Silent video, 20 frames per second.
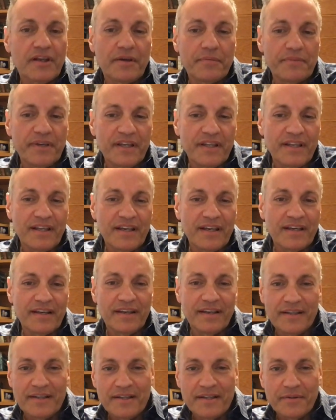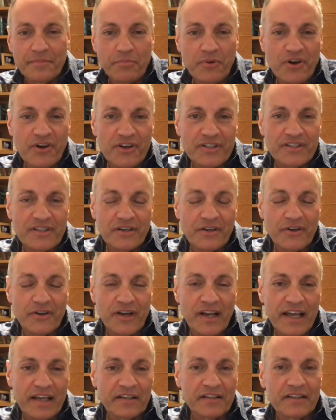mean, markets are
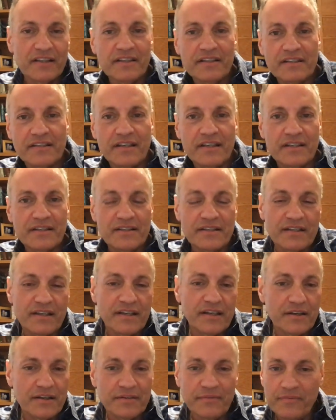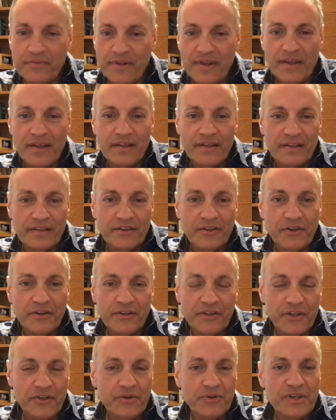connected, and the
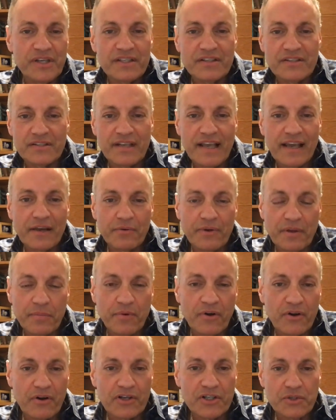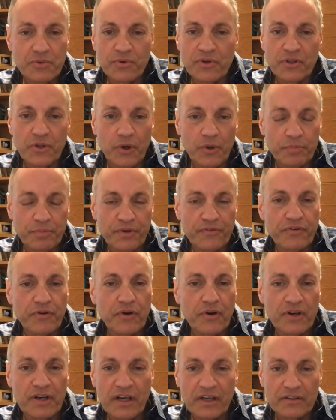U.S. equity markets weren't open
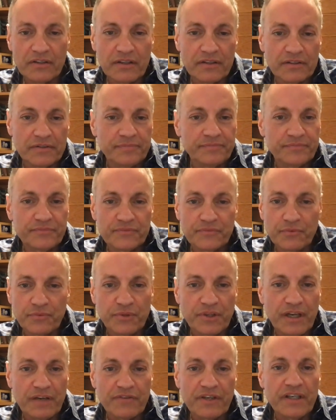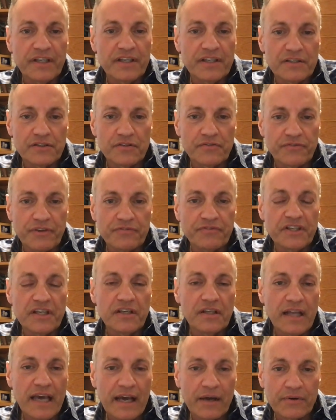for another whatever it is,
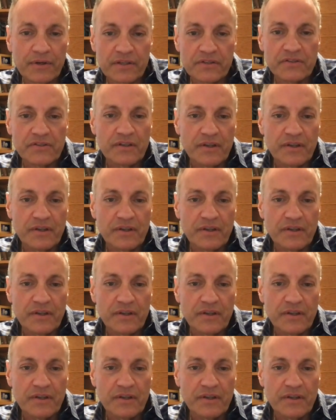15 hours,